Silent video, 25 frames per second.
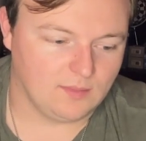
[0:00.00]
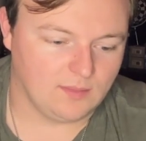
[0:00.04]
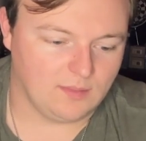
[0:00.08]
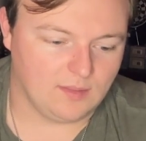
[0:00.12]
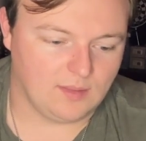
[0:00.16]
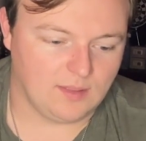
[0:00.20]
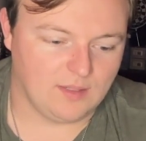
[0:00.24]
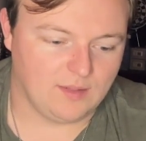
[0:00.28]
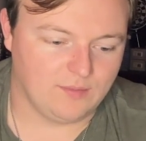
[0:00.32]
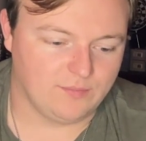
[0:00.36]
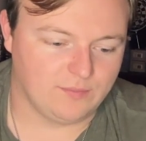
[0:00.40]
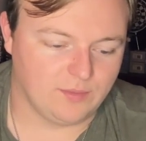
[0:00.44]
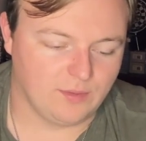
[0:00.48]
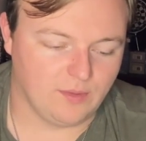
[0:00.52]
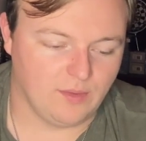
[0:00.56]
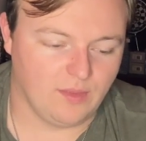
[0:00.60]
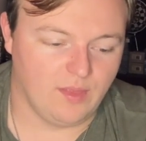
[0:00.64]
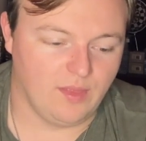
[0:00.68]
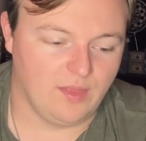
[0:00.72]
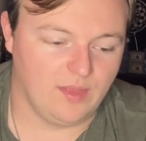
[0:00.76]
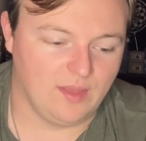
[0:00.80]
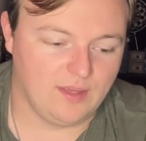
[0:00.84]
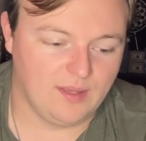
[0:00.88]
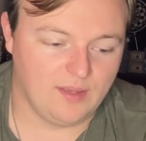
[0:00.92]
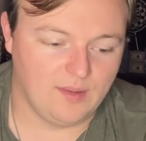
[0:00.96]
after
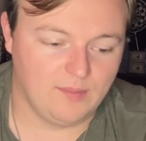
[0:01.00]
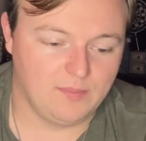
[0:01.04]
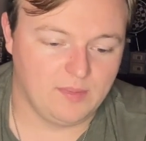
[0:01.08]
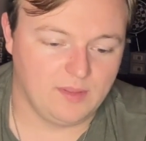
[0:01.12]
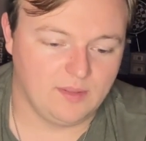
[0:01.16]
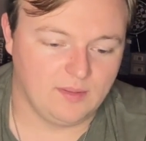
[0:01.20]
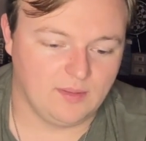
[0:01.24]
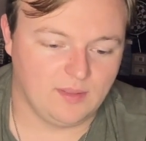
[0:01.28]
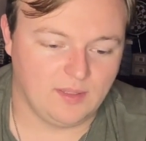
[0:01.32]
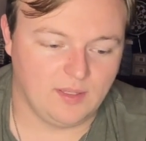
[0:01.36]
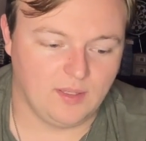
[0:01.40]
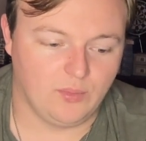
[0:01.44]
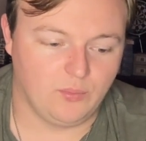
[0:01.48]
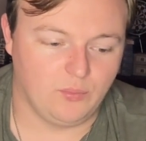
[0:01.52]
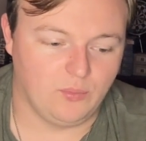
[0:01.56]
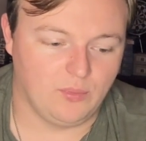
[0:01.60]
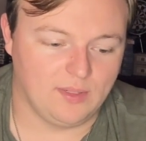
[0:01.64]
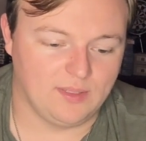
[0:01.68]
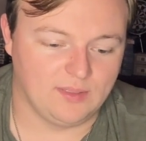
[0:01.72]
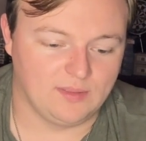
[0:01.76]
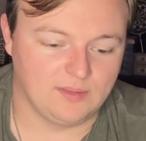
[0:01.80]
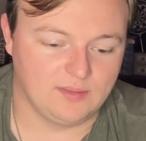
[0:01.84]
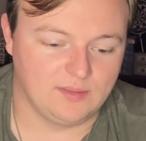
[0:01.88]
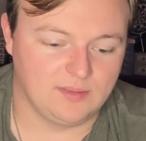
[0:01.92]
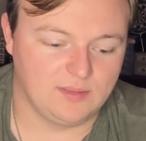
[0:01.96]
them, I
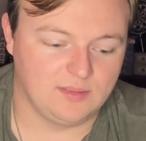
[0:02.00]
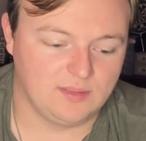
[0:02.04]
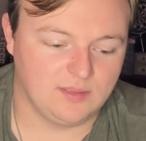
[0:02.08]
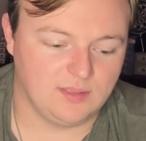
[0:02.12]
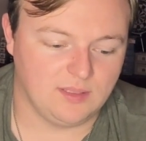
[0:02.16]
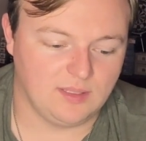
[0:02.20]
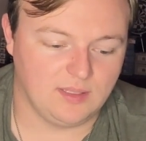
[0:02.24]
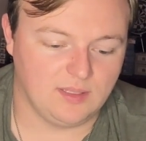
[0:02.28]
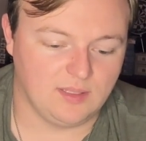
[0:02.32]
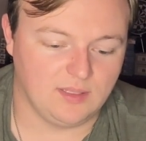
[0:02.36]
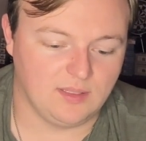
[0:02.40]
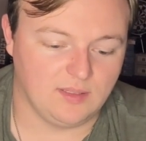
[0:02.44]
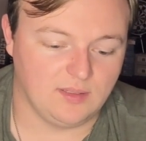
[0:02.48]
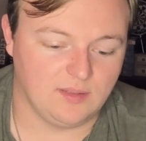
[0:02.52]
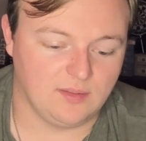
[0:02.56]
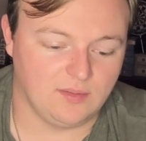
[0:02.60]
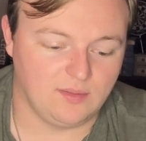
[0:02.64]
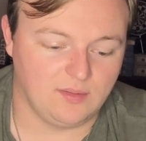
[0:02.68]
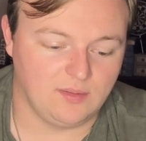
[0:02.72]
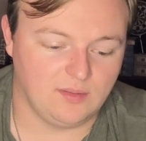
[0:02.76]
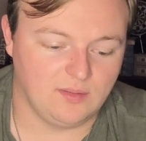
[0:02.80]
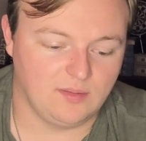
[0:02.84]
went and